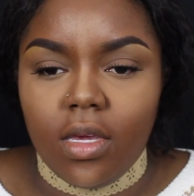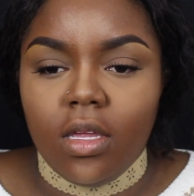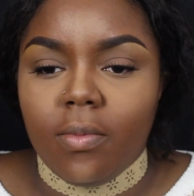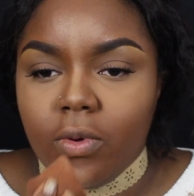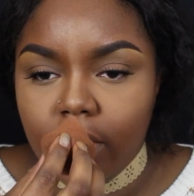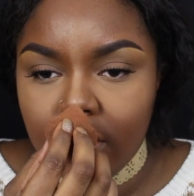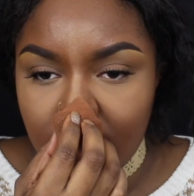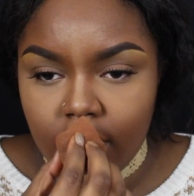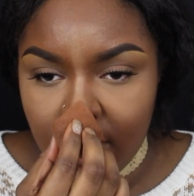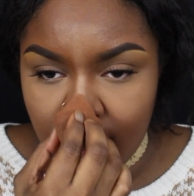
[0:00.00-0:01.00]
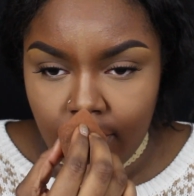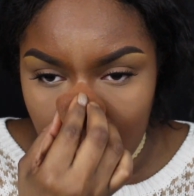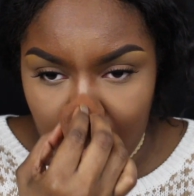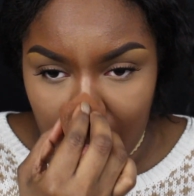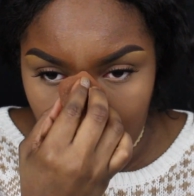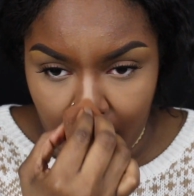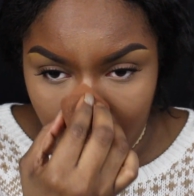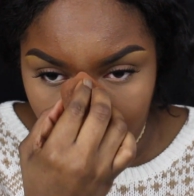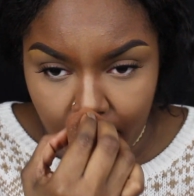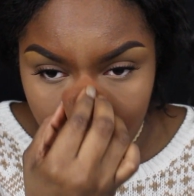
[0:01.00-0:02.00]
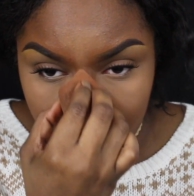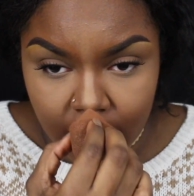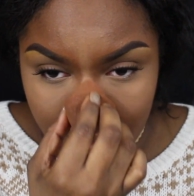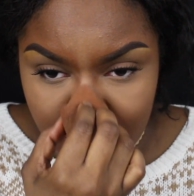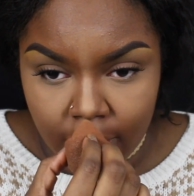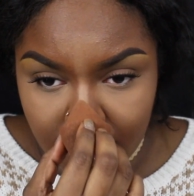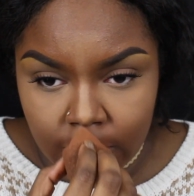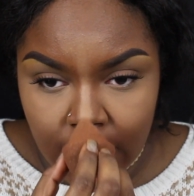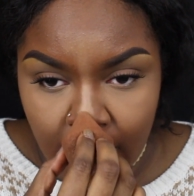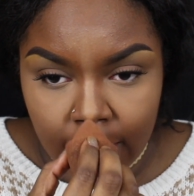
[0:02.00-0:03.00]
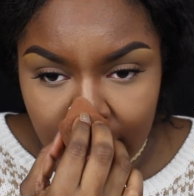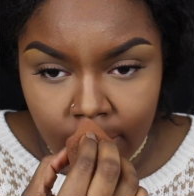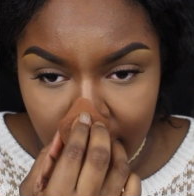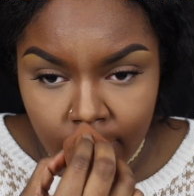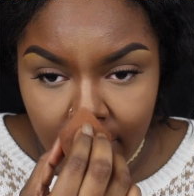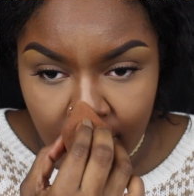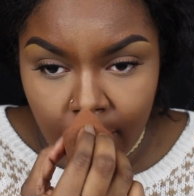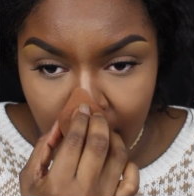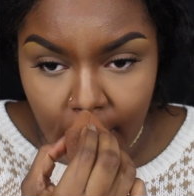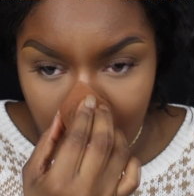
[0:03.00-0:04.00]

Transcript: and I'm going to blend my nose out a little bit better.